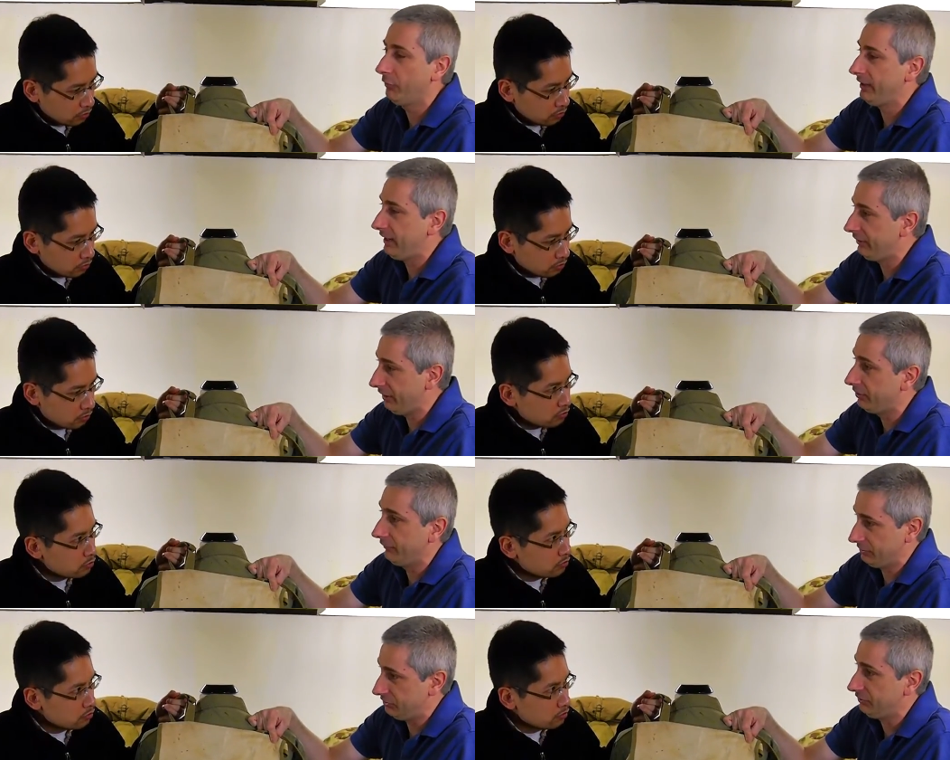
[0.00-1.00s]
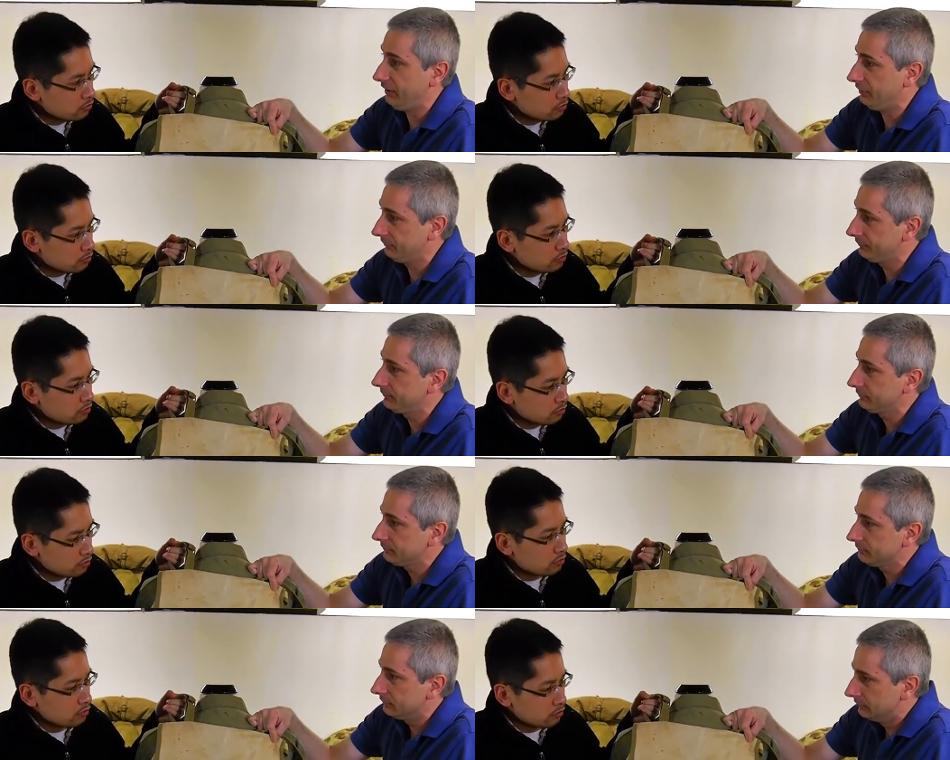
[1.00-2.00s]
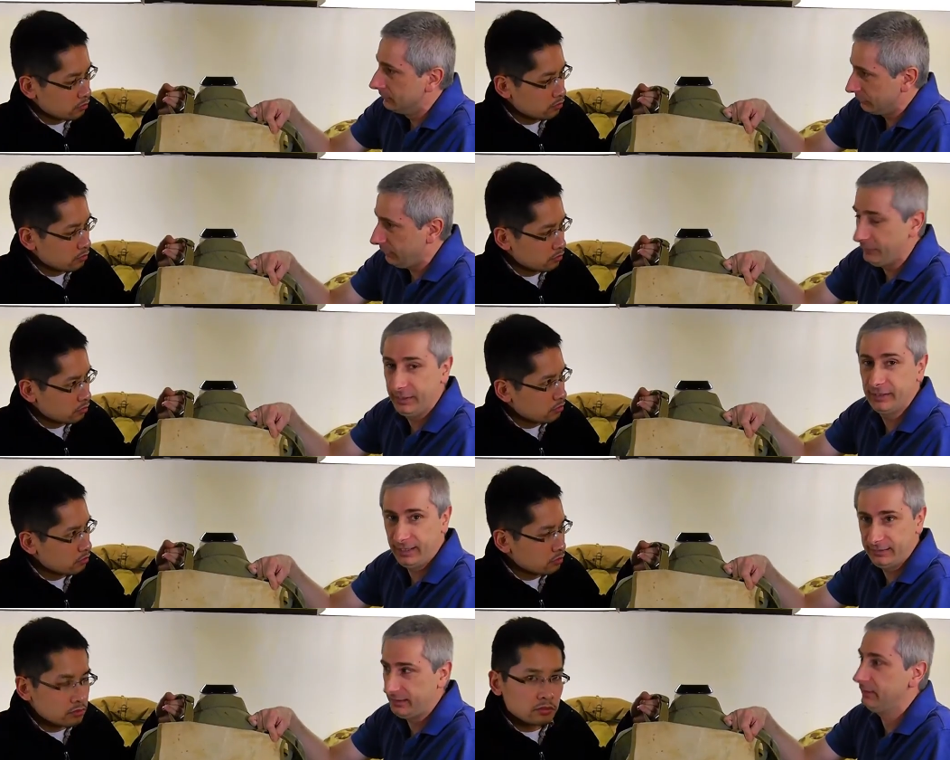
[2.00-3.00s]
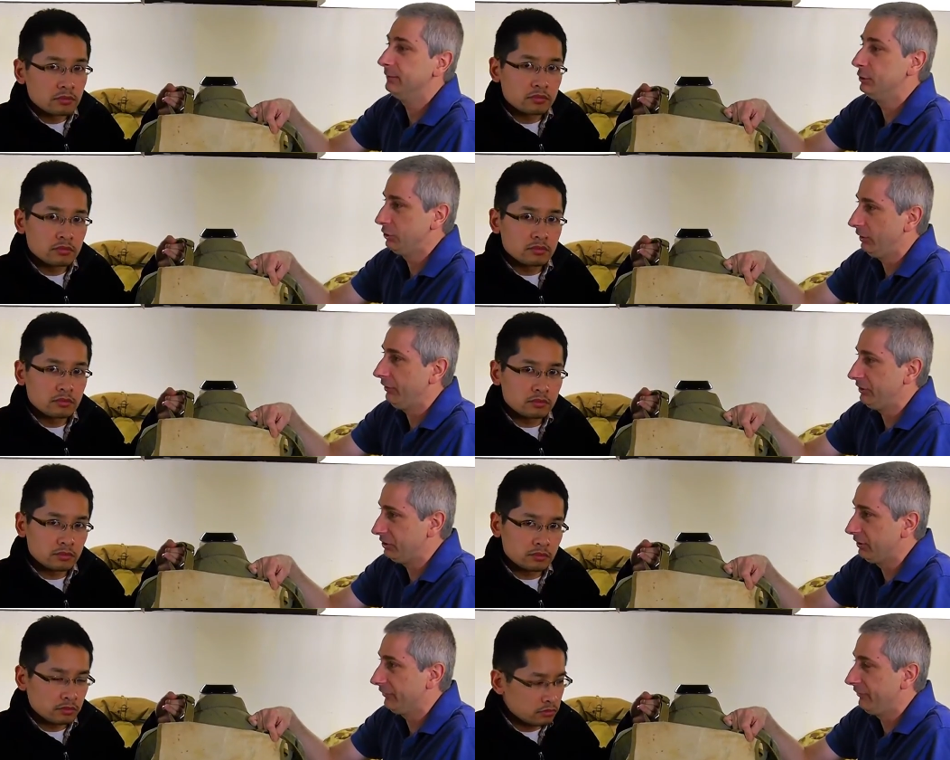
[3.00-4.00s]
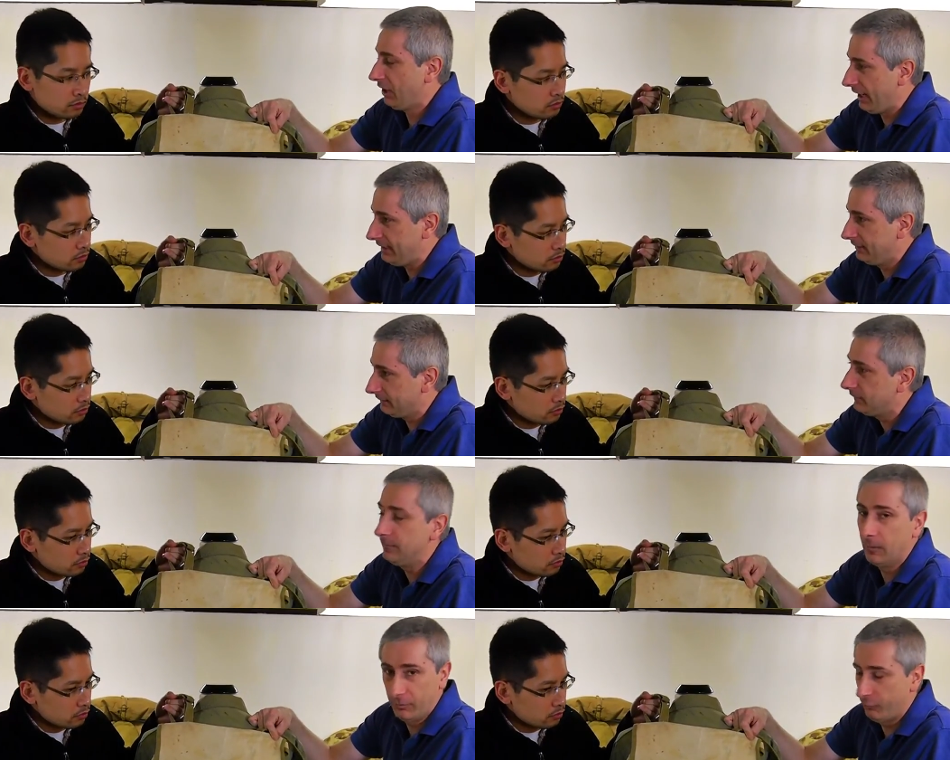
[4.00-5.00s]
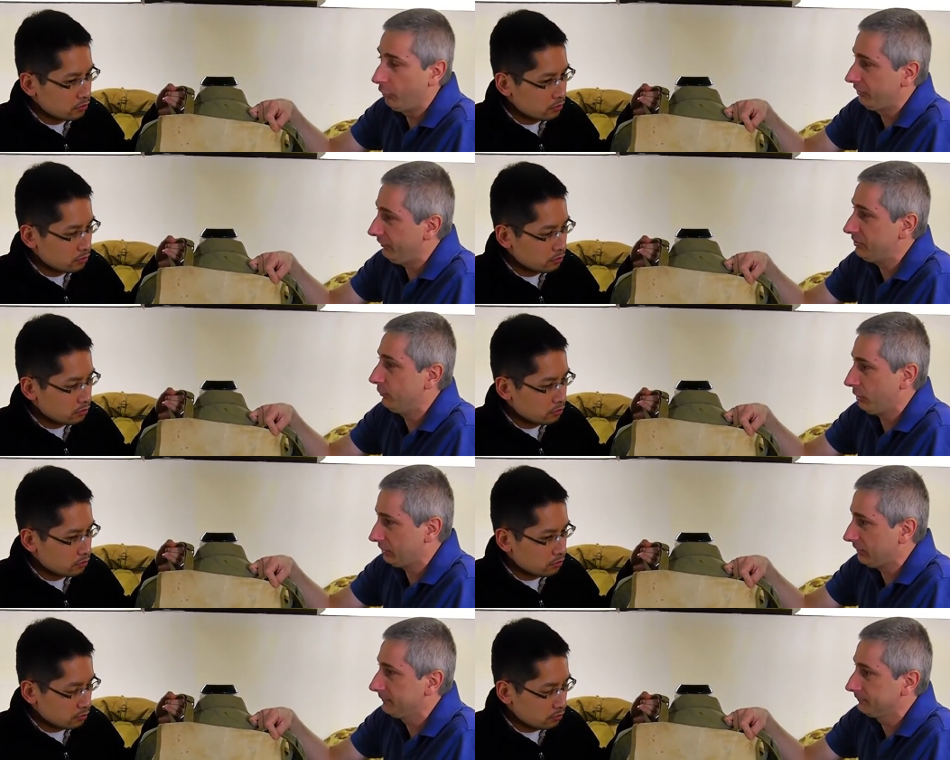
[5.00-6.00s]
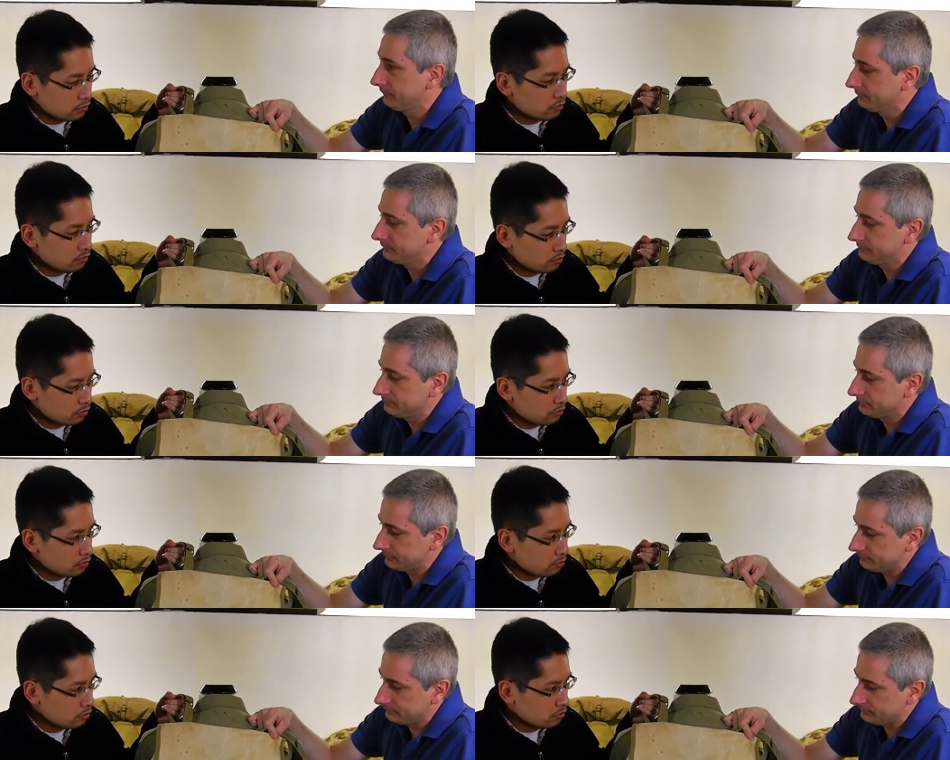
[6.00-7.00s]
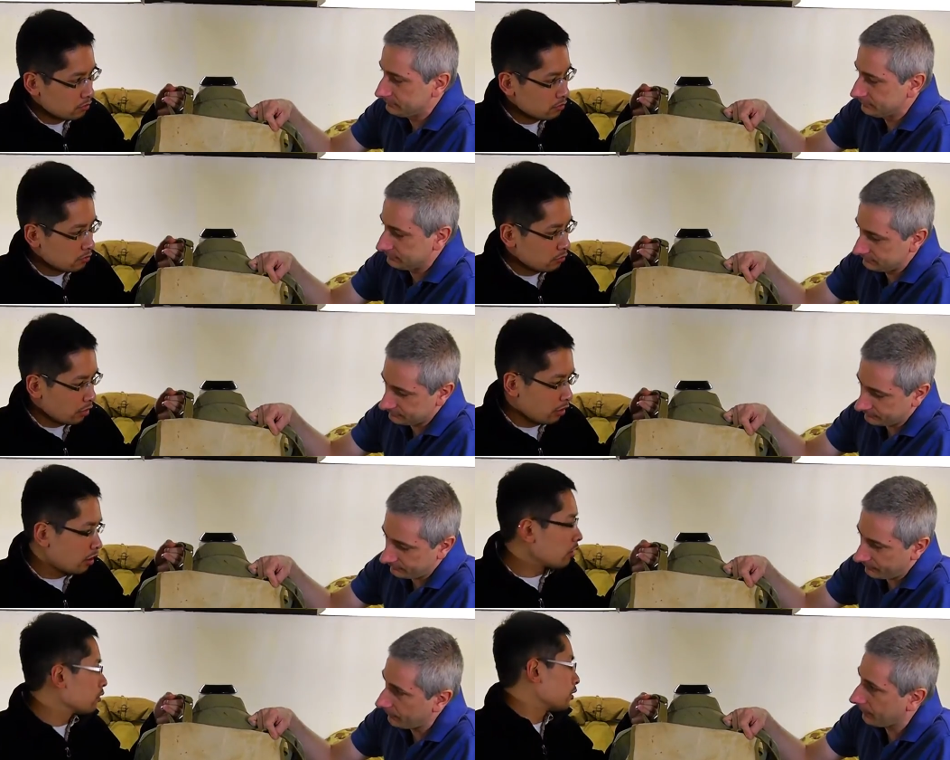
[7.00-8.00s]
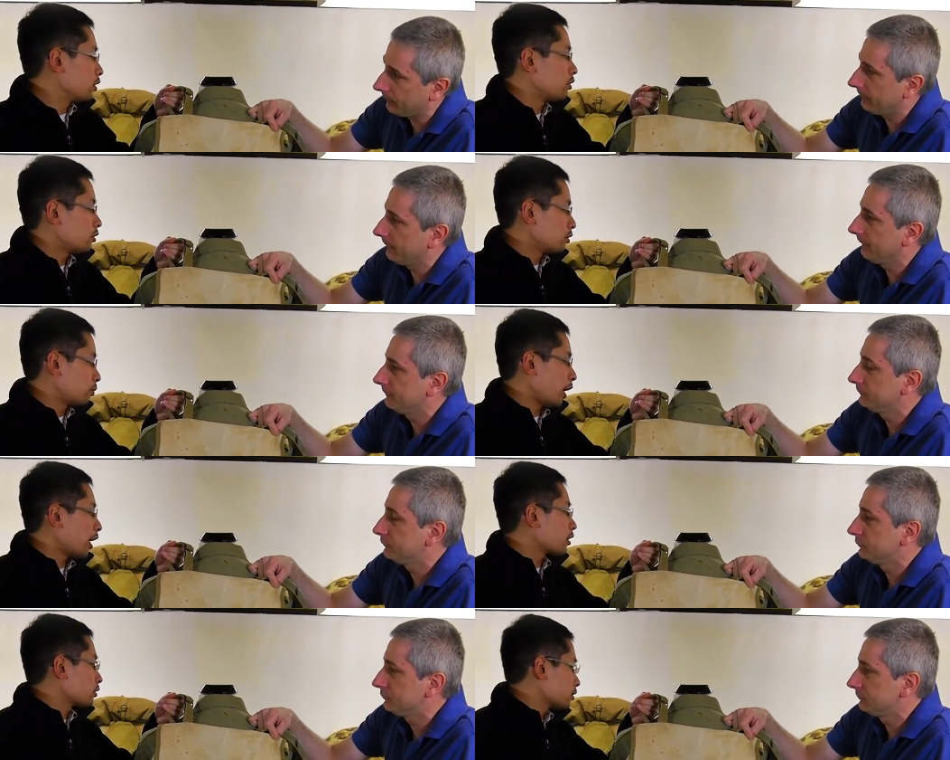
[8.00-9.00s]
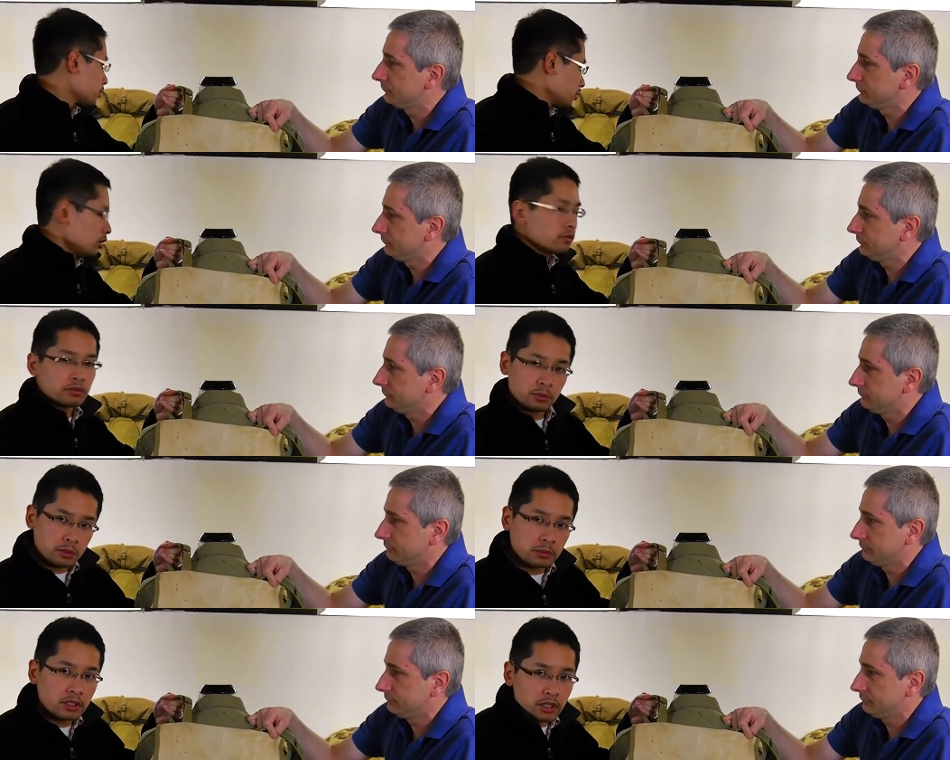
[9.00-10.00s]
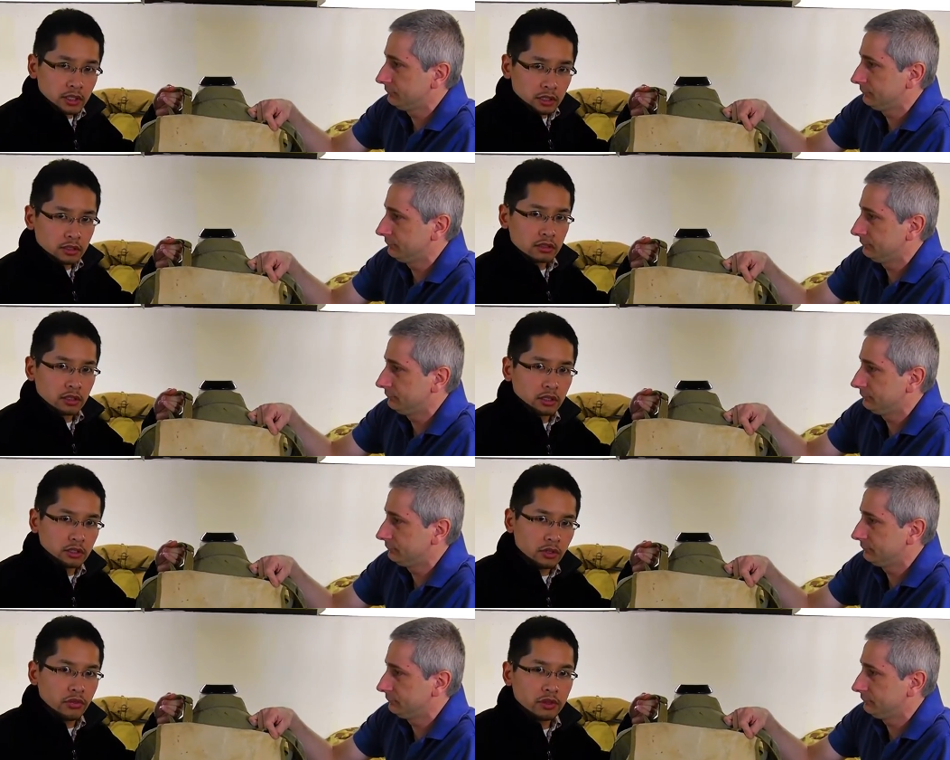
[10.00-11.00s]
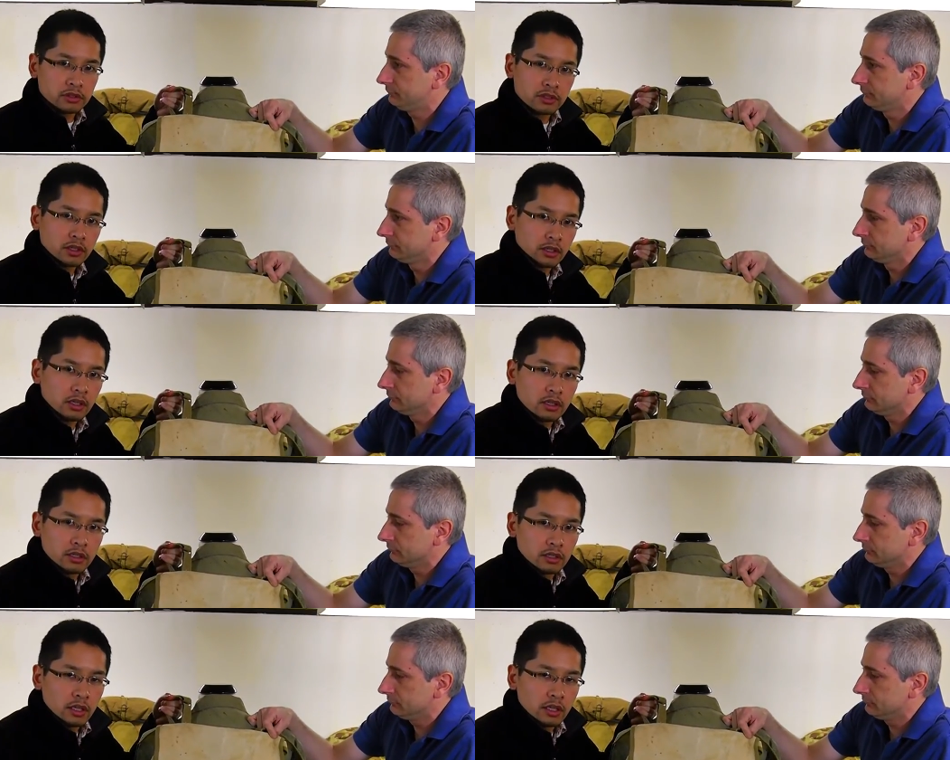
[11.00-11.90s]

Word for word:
Speaker 1: more than any of the other divisions did. So even in collecting, the majority of things you're going to find are 4th Division marked.
Speaker 2: Mm-hmm. And all these packs, even from the beginning, are authentic and